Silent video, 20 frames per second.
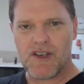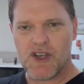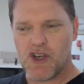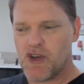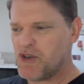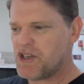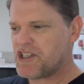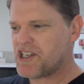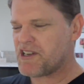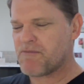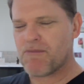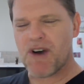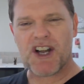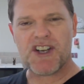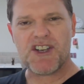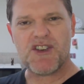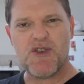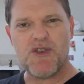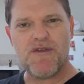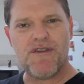Using
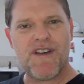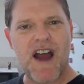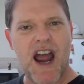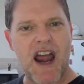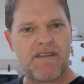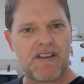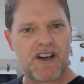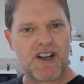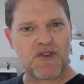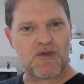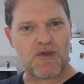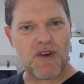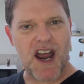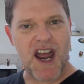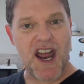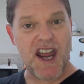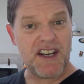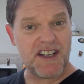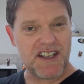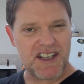my new favourite
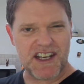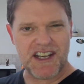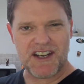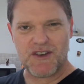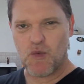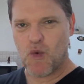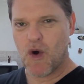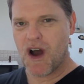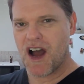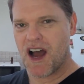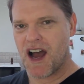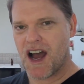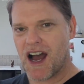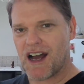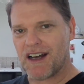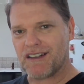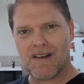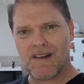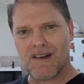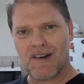grain,
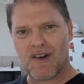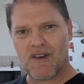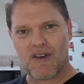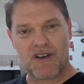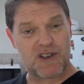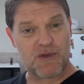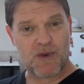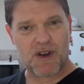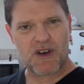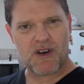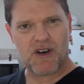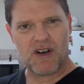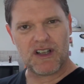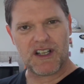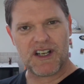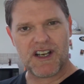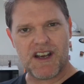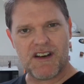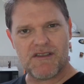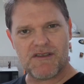quinoa, or as we
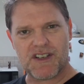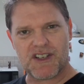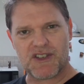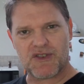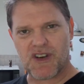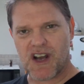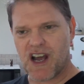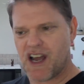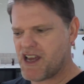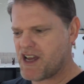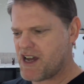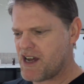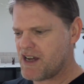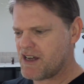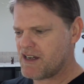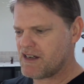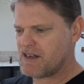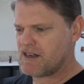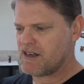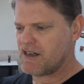call it here in Australia,
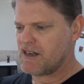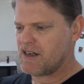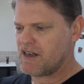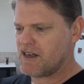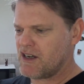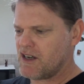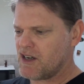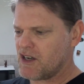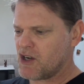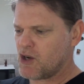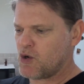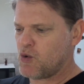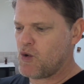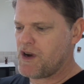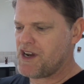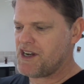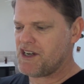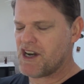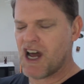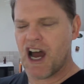
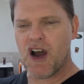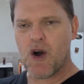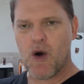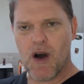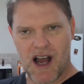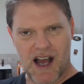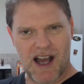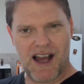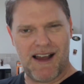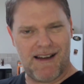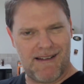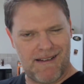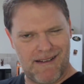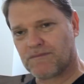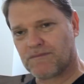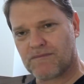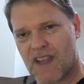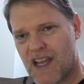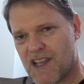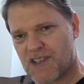quinoa.
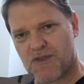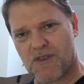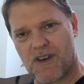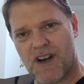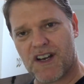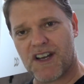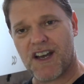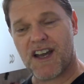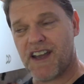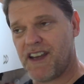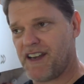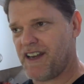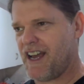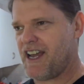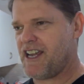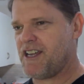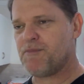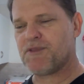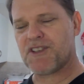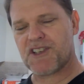That's right, I eat
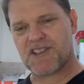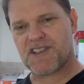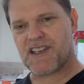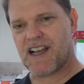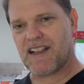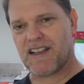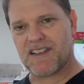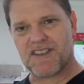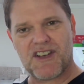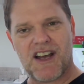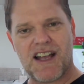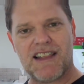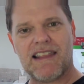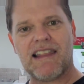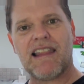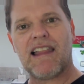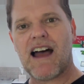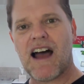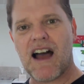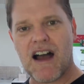heaps of salads. I
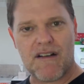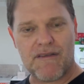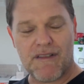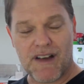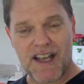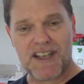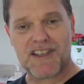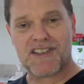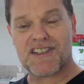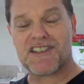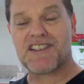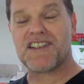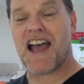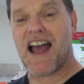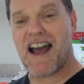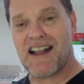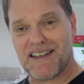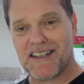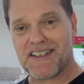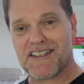love
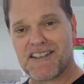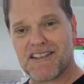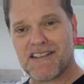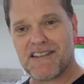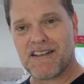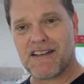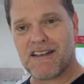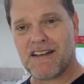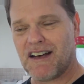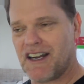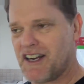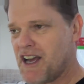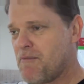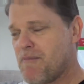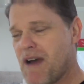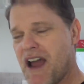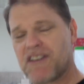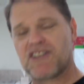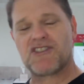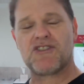salads. I
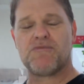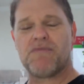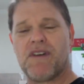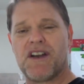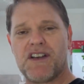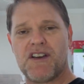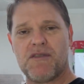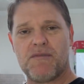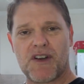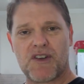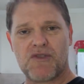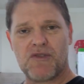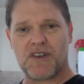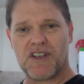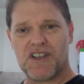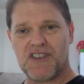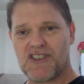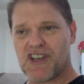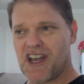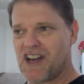don't make too many on my
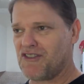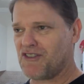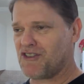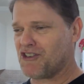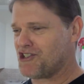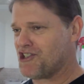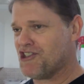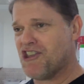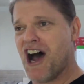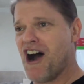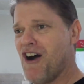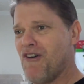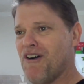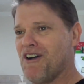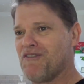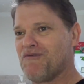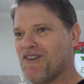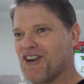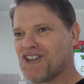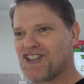cooking channel because no
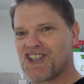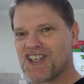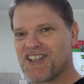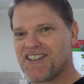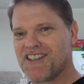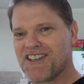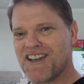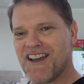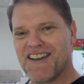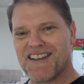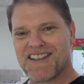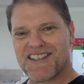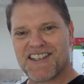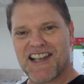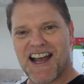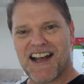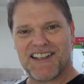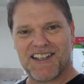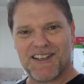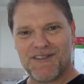one watches
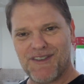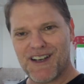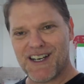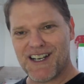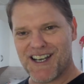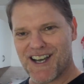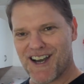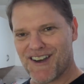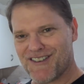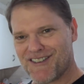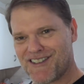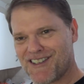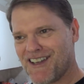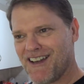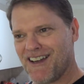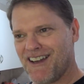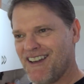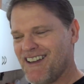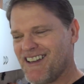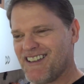salad
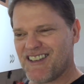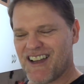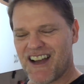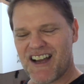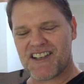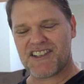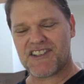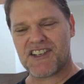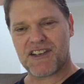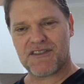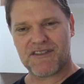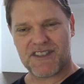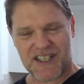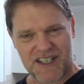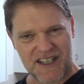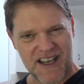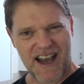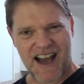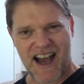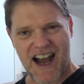videos. So I stick
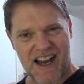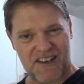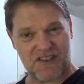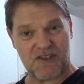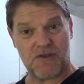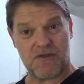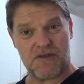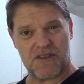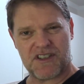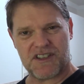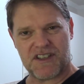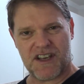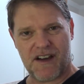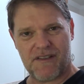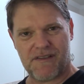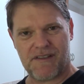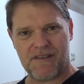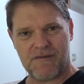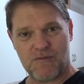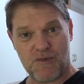to the hardcore
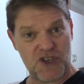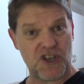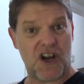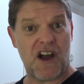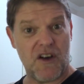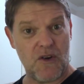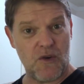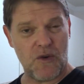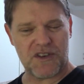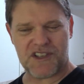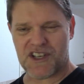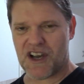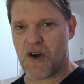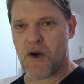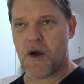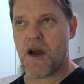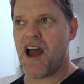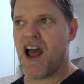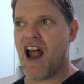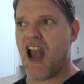stuff, which I
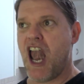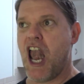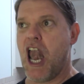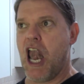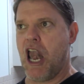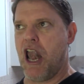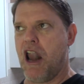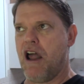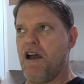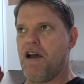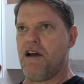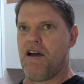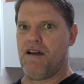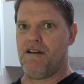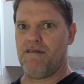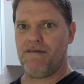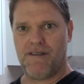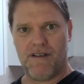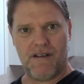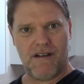also
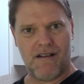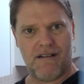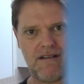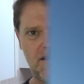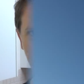love.